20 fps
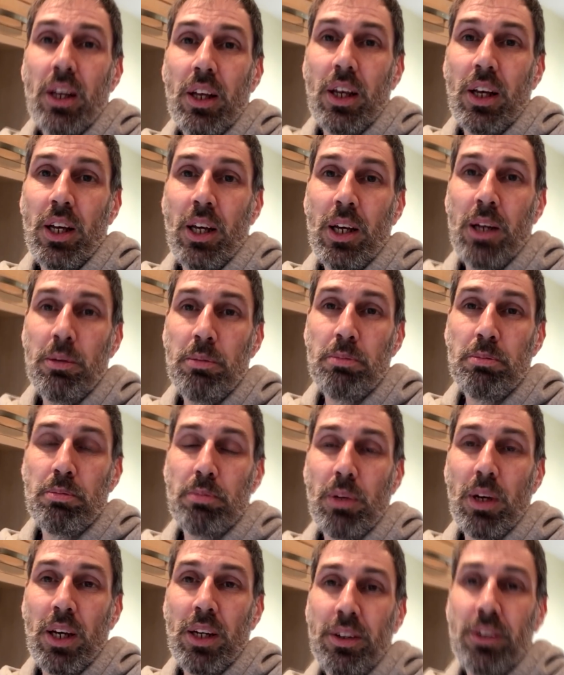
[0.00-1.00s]

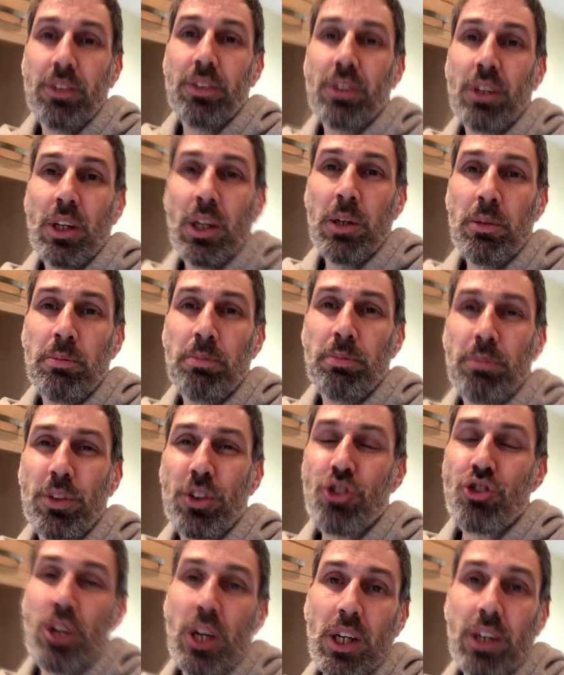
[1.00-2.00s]
The
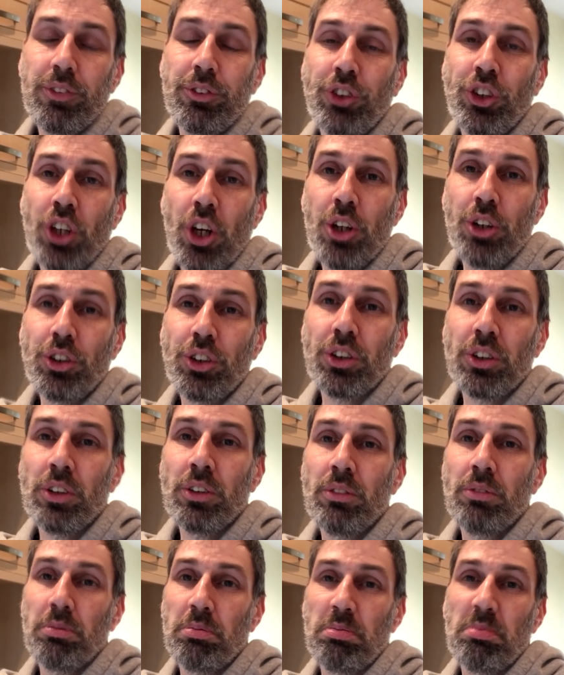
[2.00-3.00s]
track I've
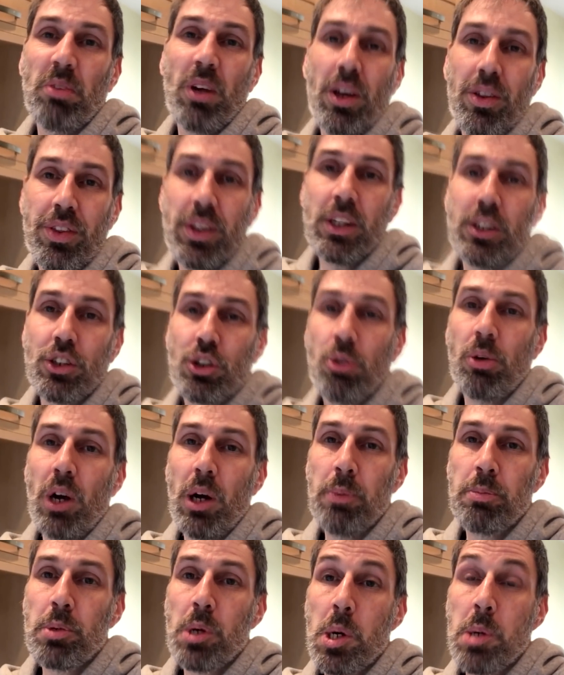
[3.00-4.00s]
chosen I think is quite
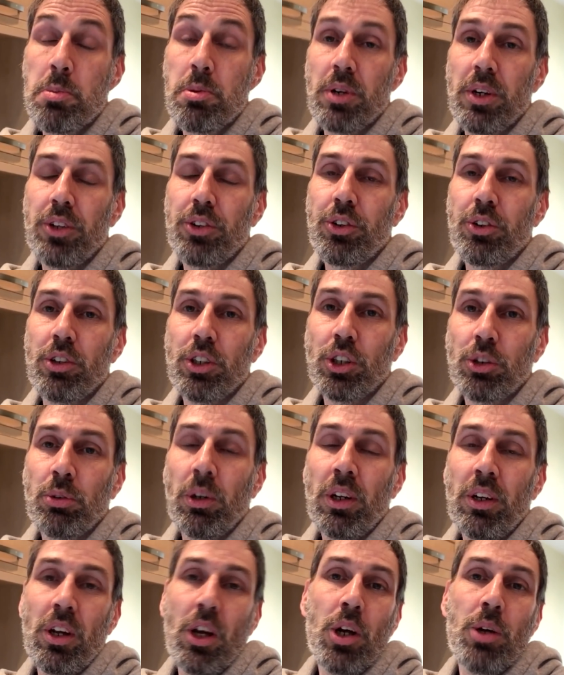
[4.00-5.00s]
appropriate to it as
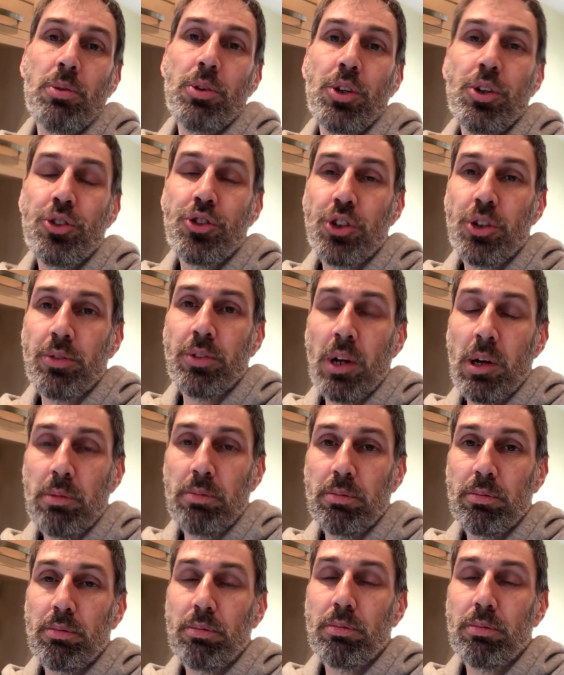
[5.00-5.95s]
well, and I hope YouTube don't